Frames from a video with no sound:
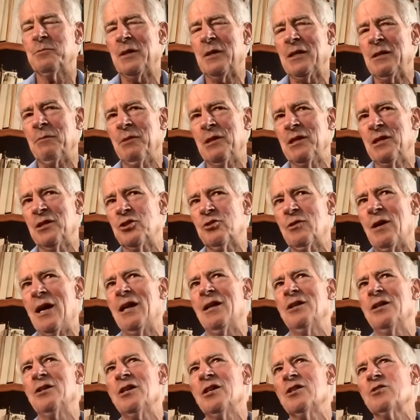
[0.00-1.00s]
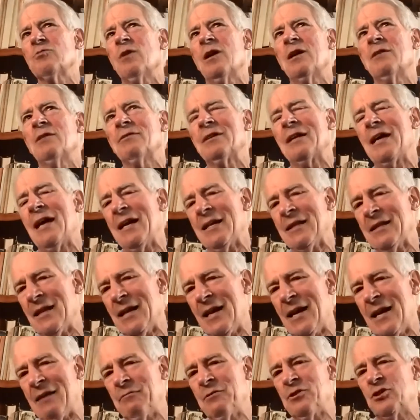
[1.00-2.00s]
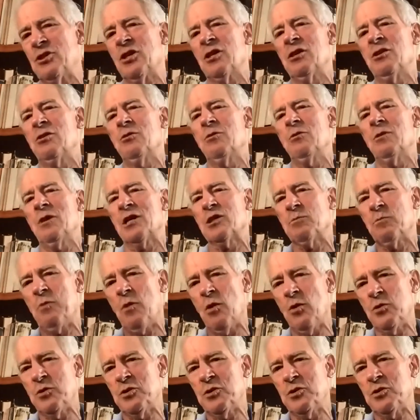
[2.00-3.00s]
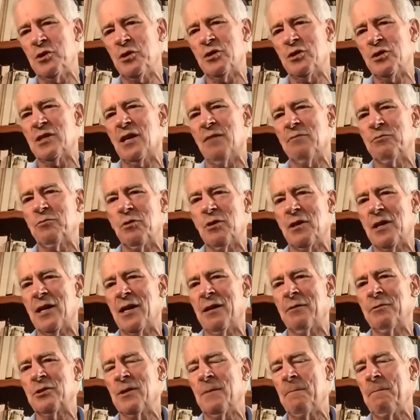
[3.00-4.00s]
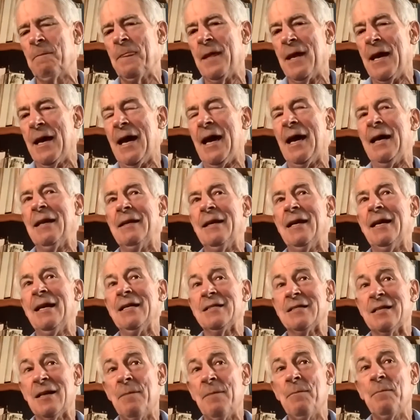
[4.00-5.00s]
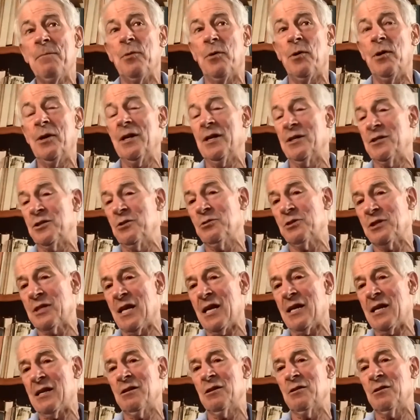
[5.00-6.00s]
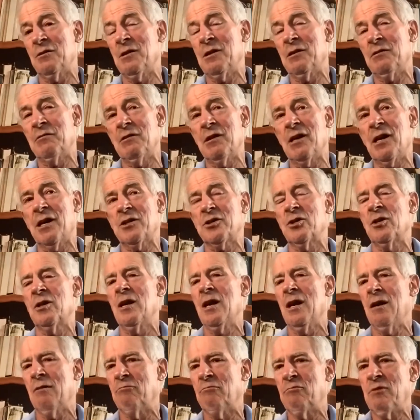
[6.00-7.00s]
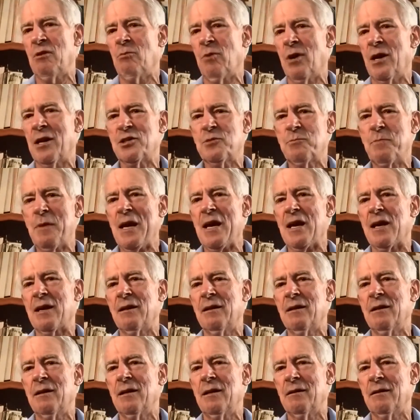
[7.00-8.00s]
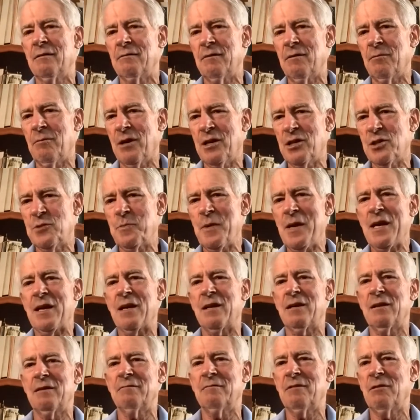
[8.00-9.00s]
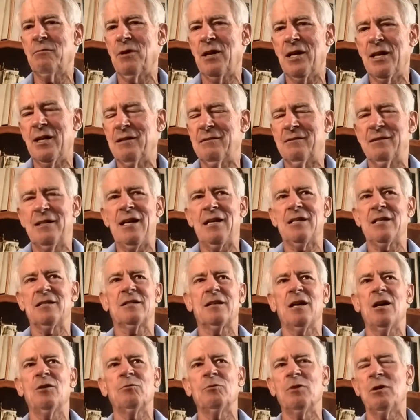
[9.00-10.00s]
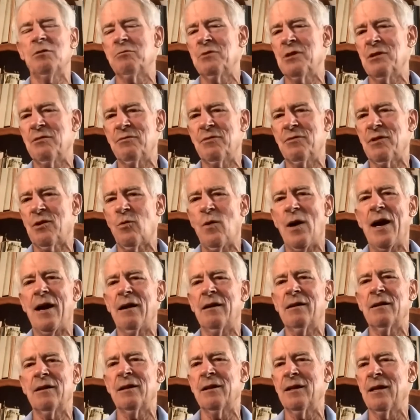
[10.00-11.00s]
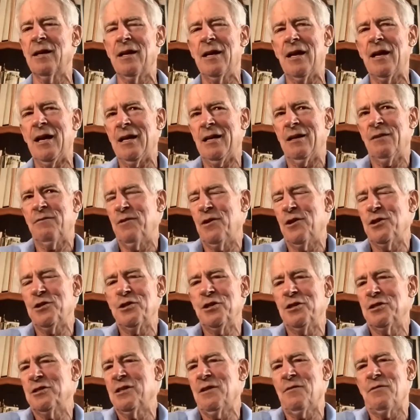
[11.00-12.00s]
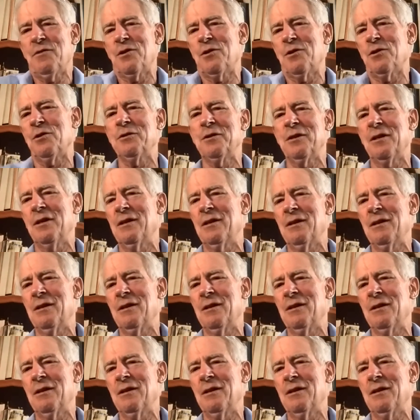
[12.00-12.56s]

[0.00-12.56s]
But the strategy is one of getting the language in you, exposing yourself to the language. And then at some point, as you said in your introduction, we want to speak. We want to speak. We want to test out what we've acquired. And at first it's difficult.